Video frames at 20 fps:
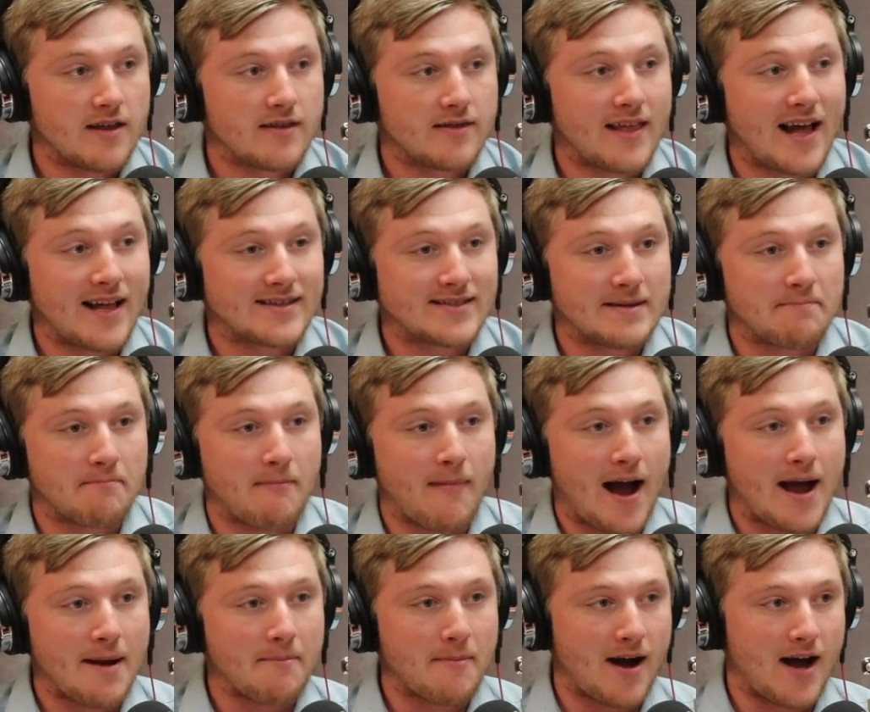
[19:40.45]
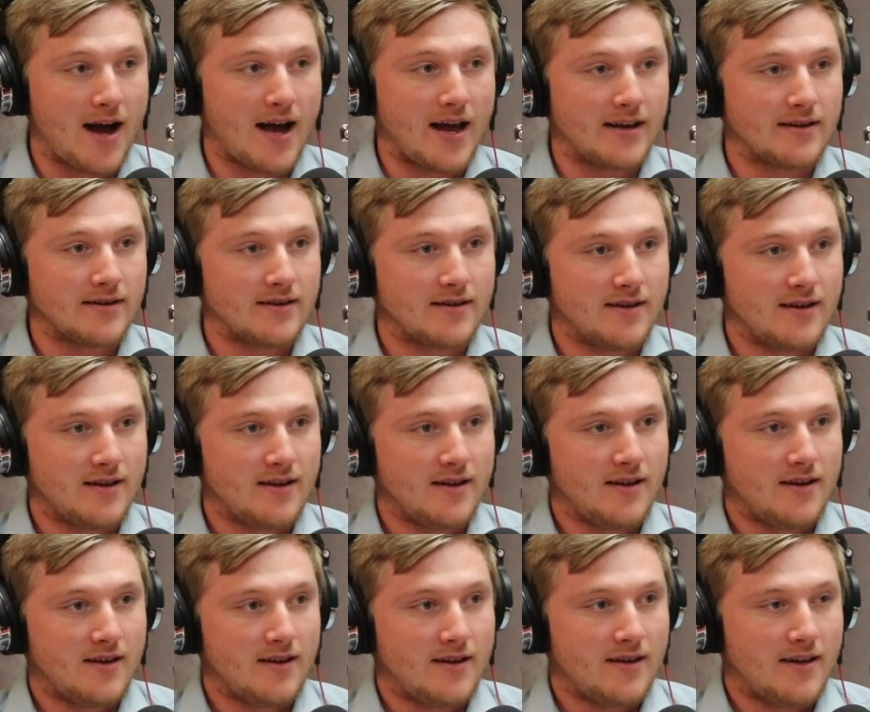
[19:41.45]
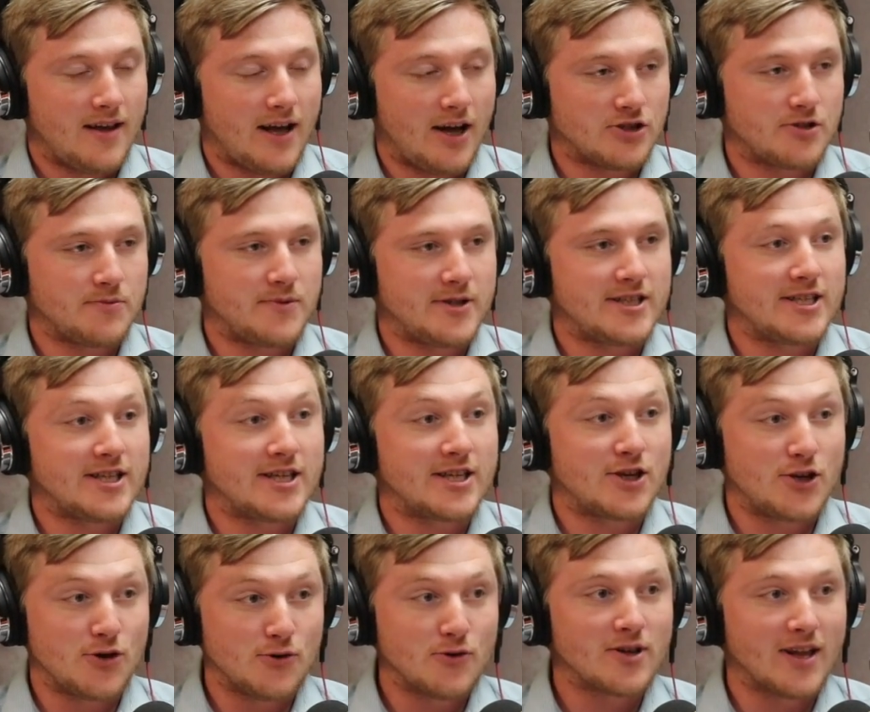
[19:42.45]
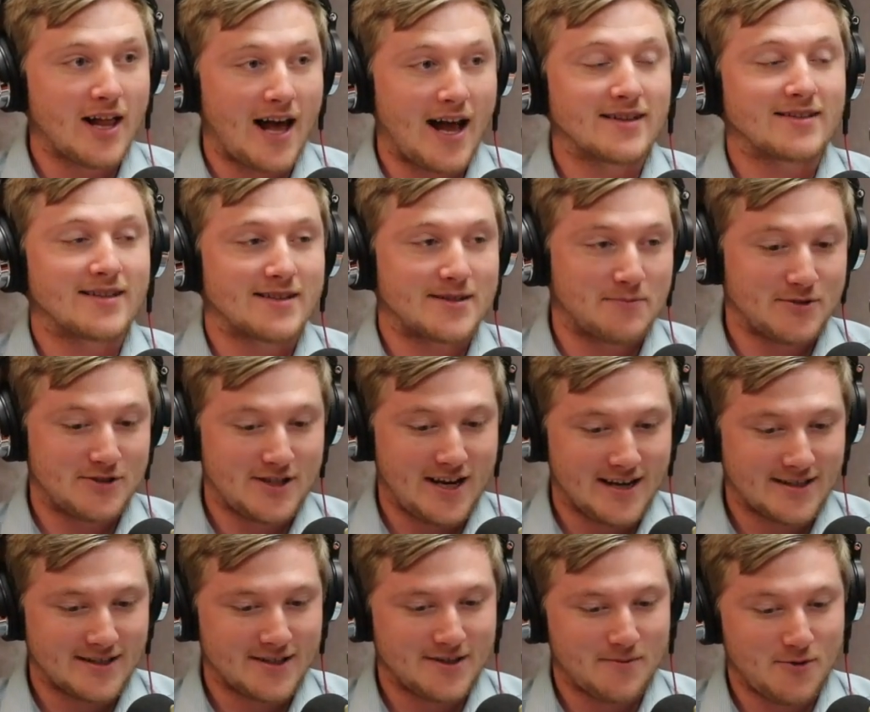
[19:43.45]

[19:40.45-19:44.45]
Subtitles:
That's, in my mind, LGBTQ class as a protected